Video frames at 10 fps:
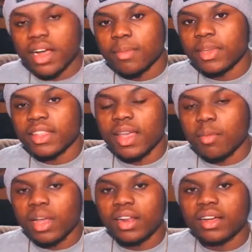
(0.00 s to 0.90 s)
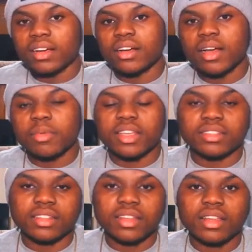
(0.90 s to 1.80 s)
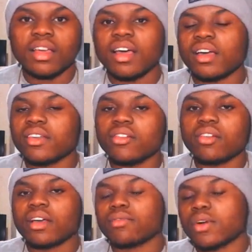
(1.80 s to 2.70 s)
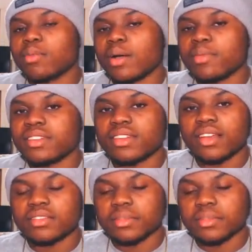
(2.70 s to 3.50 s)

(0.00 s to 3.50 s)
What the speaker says: and hit that bell icon, because then you don't have to worry about missing out some of